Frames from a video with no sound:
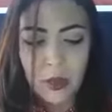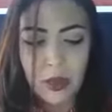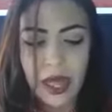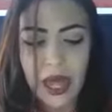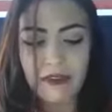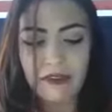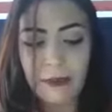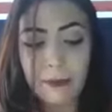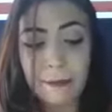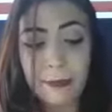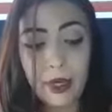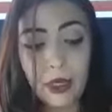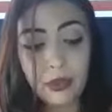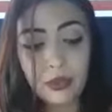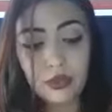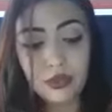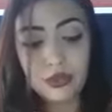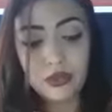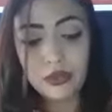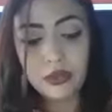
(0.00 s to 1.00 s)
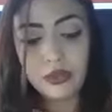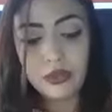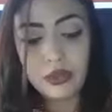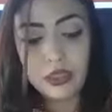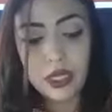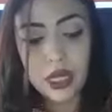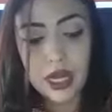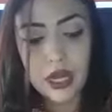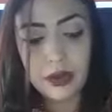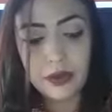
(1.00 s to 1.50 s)
We have a boat
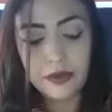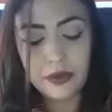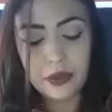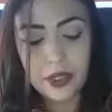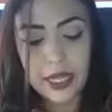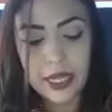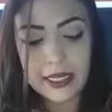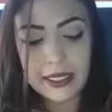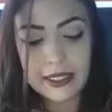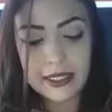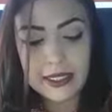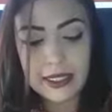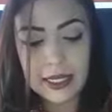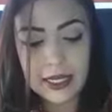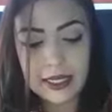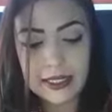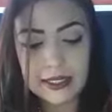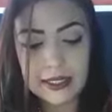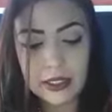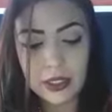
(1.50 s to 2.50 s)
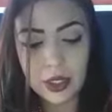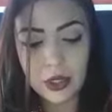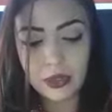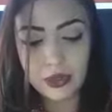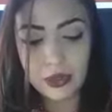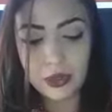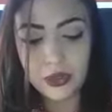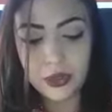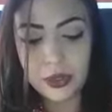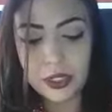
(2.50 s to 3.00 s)
for letter 6,
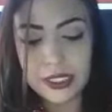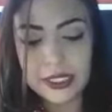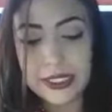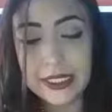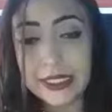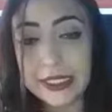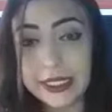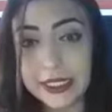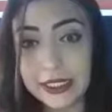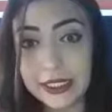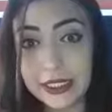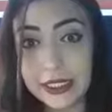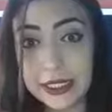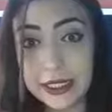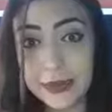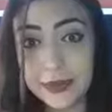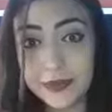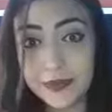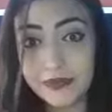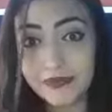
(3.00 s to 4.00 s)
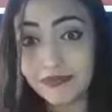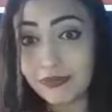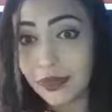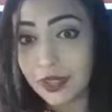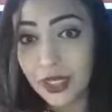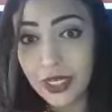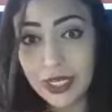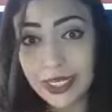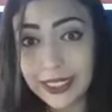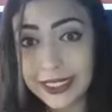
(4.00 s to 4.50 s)
crew, and a leak.
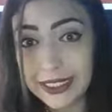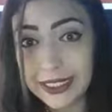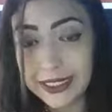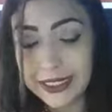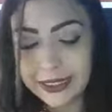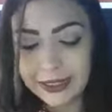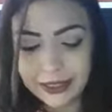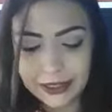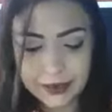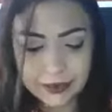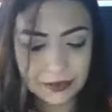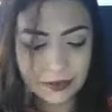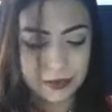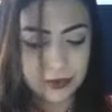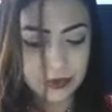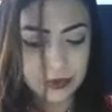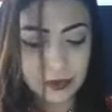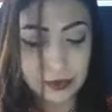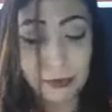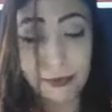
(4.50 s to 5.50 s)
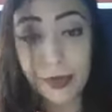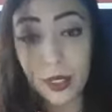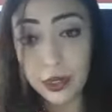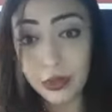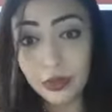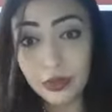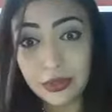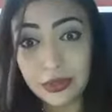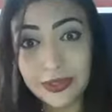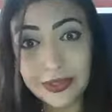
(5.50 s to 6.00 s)
Not a leak.
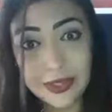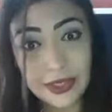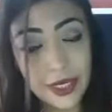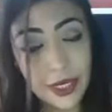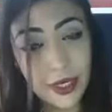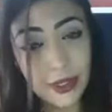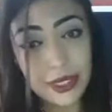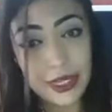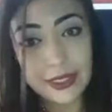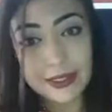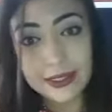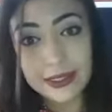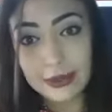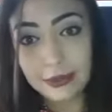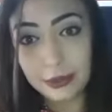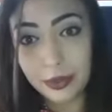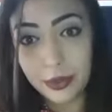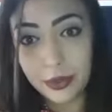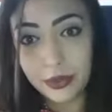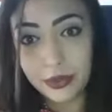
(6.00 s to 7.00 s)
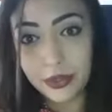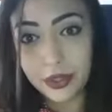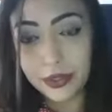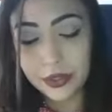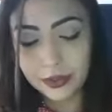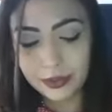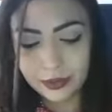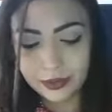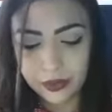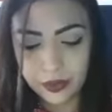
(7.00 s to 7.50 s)
Boats, no, that's in
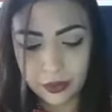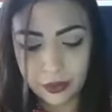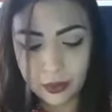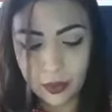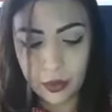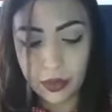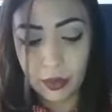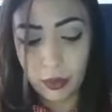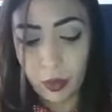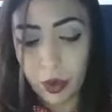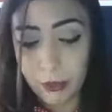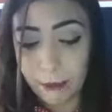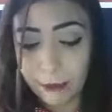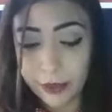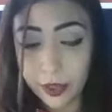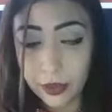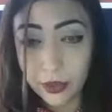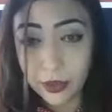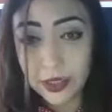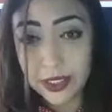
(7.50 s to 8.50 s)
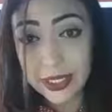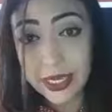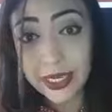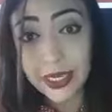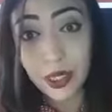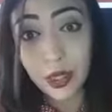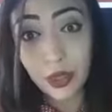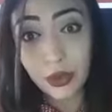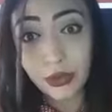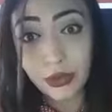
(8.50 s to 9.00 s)
plural for more than one boat.
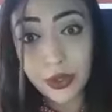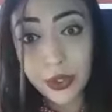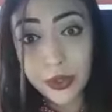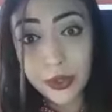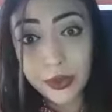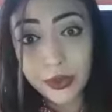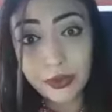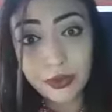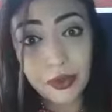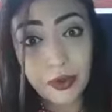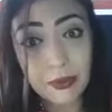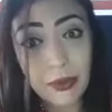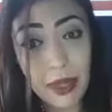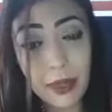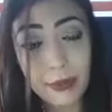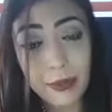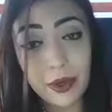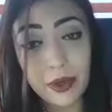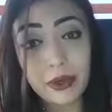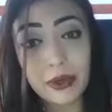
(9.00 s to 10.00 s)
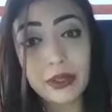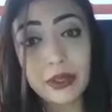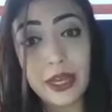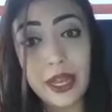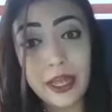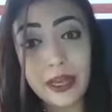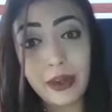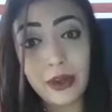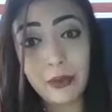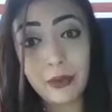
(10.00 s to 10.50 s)
And a crew, remember,
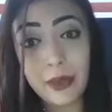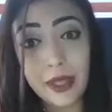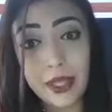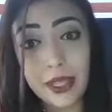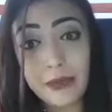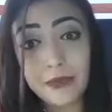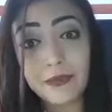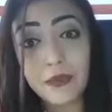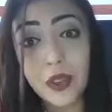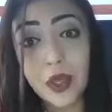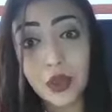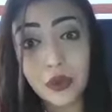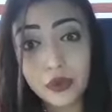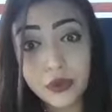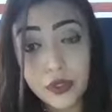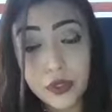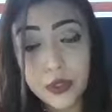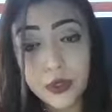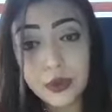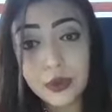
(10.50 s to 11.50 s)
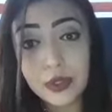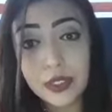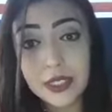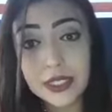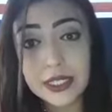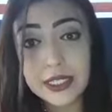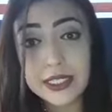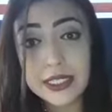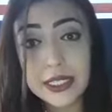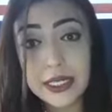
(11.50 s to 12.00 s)
letter B, crew
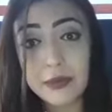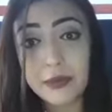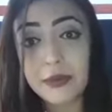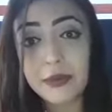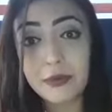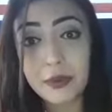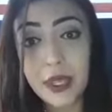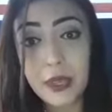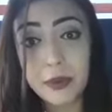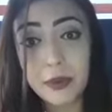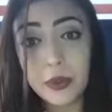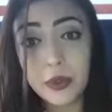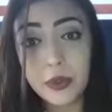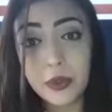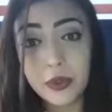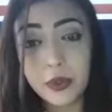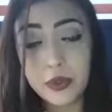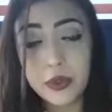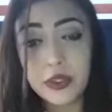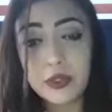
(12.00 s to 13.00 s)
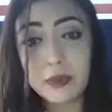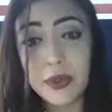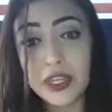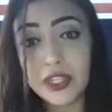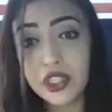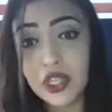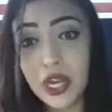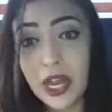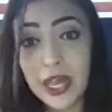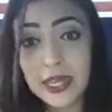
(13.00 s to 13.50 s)
is a team of people who
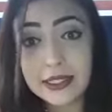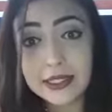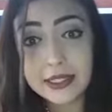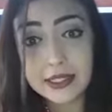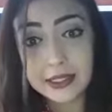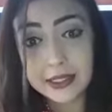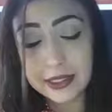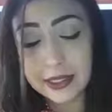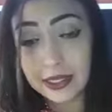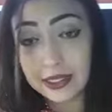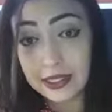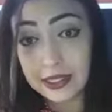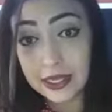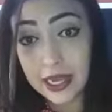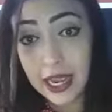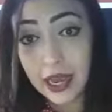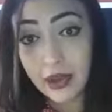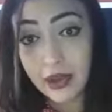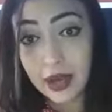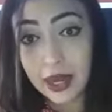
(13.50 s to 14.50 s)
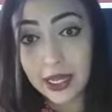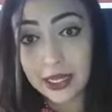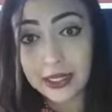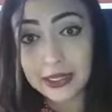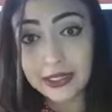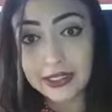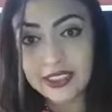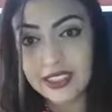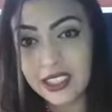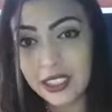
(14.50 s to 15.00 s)
specialize in a certain area,
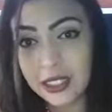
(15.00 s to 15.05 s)
like a